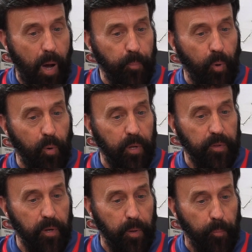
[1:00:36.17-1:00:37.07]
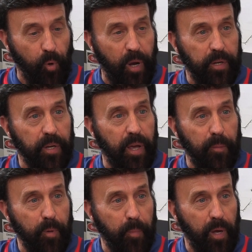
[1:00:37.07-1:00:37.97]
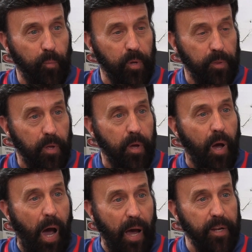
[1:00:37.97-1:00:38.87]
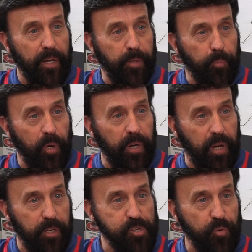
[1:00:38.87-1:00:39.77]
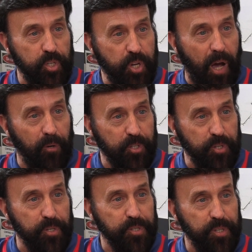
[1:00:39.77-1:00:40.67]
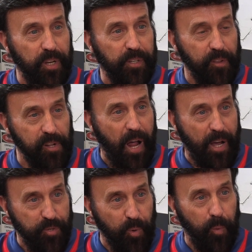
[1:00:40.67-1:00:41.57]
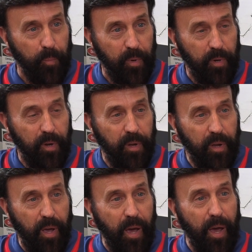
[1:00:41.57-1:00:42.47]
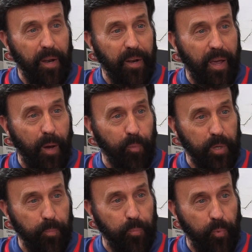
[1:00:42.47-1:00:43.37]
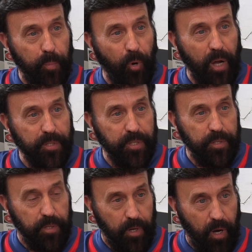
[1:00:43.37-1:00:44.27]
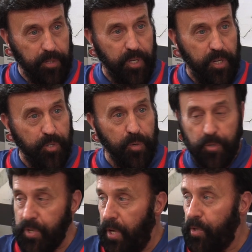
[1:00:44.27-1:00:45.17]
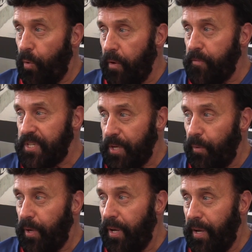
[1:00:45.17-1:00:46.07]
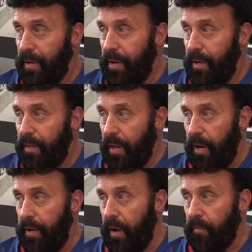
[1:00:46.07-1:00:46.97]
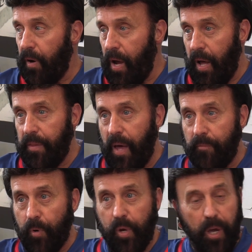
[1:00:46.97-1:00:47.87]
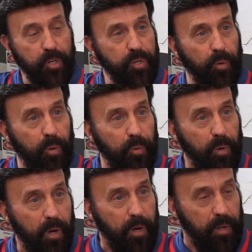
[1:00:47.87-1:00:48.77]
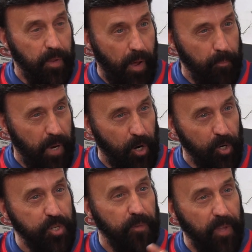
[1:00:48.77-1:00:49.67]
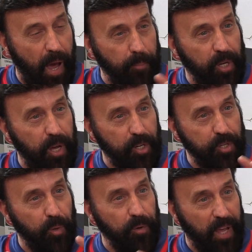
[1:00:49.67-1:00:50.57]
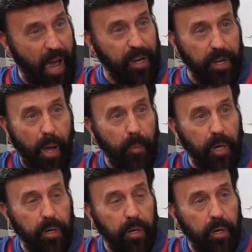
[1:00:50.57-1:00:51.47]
Apple Anthony Miranda came to me with, I'd like to bring industry challenges into the classroom. And we brought teachers into our facility that had never had that vocational, that marriage of the applicational and the academic.